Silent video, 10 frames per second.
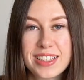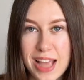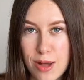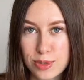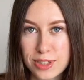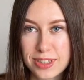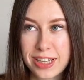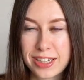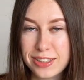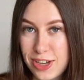sounds
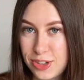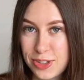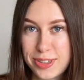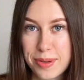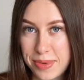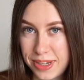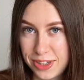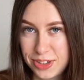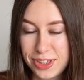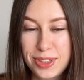like a dangerous
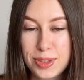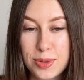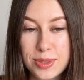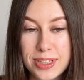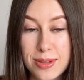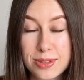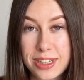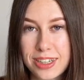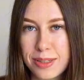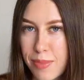combination. You know, it sounds
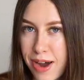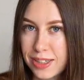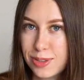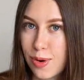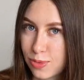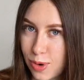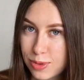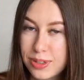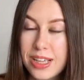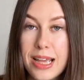like it might go
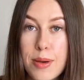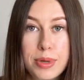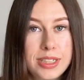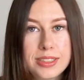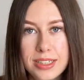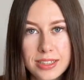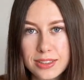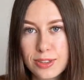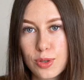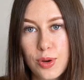wrong, but it
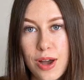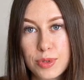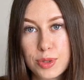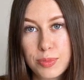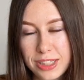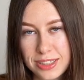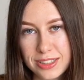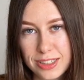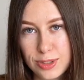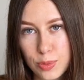didn't. So I was
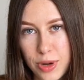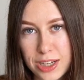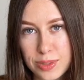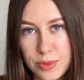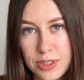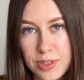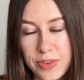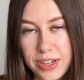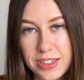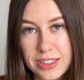pleasantly surprised with this
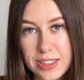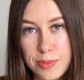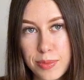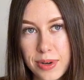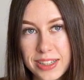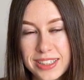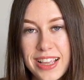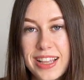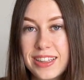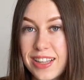fragrance. But
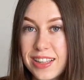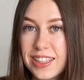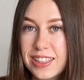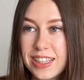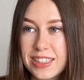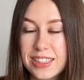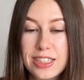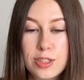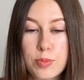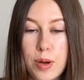nonetheless, this
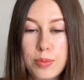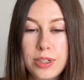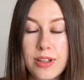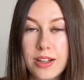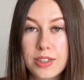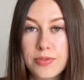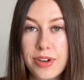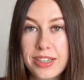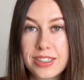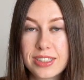is probably not the
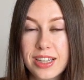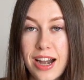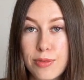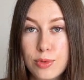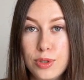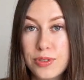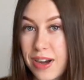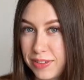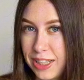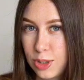fragrance that I would
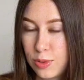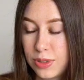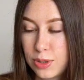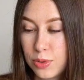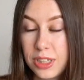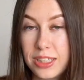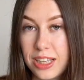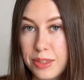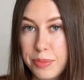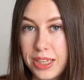gravitate towards on a
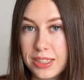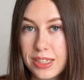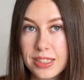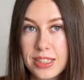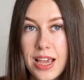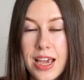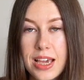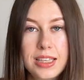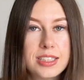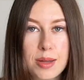daily basis.
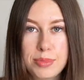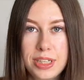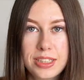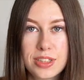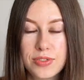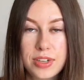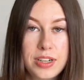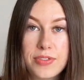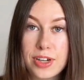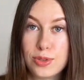It's something that's
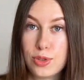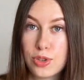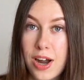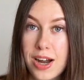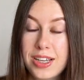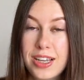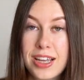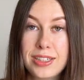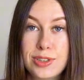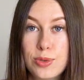very fun to try
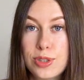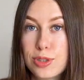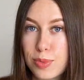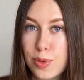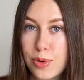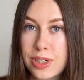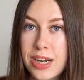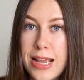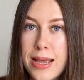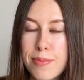and to explore,
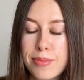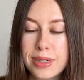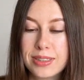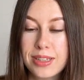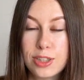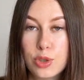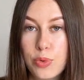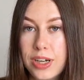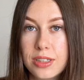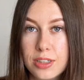but not to
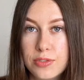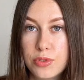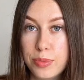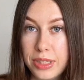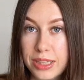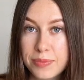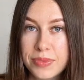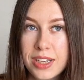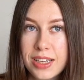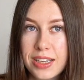wear, at least for me.
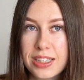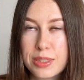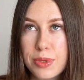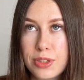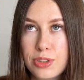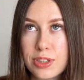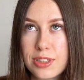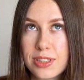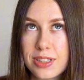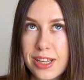It smells
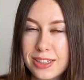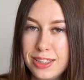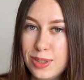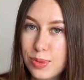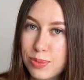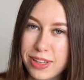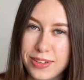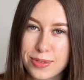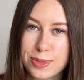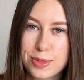just slightly too
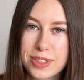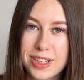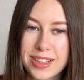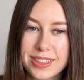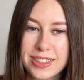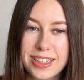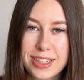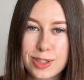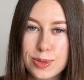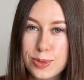playful, slightly
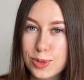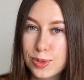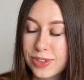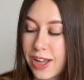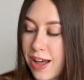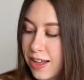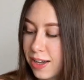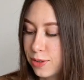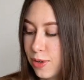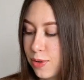like too juvenile. I
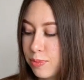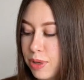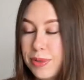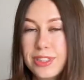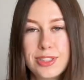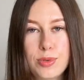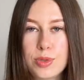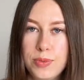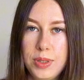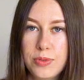don't know, maybe it's too
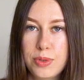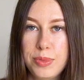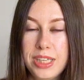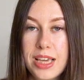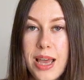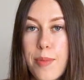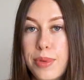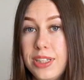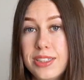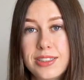sweet for me,
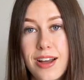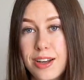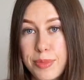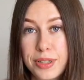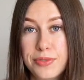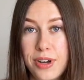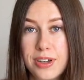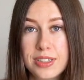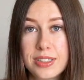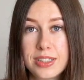but it's not a bad
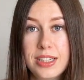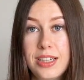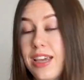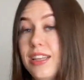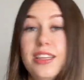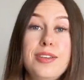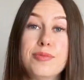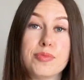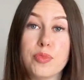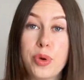fragrance in
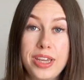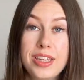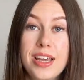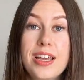any way.